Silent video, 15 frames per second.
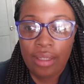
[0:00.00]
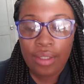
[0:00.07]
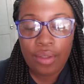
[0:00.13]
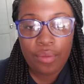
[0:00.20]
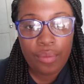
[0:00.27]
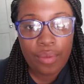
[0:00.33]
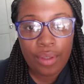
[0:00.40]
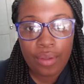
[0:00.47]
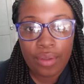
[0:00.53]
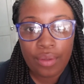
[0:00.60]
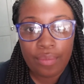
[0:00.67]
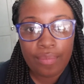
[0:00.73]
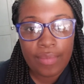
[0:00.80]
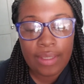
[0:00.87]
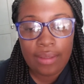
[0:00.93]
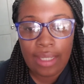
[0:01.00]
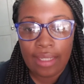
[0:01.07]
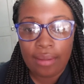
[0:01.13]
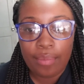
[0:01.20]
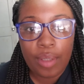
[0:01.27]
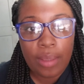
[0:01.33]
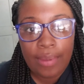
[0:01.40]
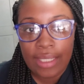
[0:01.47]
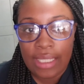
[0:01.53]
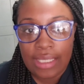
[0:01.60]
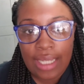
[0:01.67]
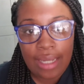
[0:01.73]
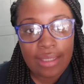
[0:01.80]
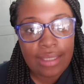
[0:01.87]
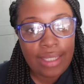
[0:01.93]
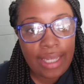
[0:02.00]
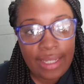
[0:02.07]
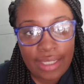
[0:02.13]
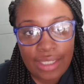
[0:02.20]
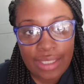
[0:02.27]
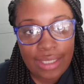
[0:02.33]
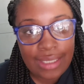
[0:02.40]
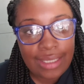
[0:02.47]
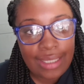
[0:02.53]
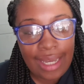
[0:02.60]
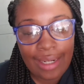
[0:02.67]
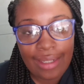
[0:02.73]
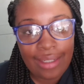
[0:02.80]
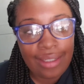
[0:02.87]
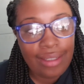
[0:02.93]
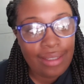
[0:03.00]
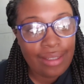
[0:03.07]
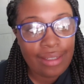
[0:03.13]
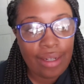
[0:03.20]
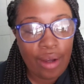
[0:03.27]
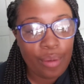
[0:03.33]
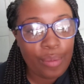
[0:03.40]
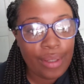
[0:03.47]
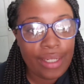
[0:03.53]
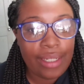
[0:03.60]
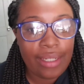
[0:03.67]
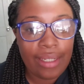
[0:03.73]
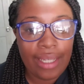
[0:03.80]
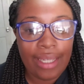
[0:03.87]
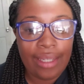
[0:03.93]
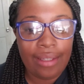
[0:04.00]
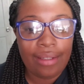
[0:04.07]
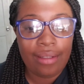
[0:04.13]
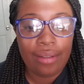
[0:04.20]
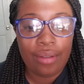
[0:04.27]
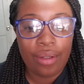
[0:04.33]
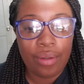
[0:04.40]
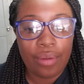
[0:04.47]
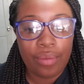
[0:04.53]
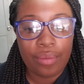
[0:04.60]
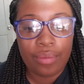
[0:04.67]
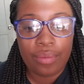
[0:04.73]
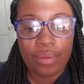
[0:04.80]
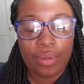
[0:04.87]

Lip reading: you know, like, public intoxication is not a good look already, and you know,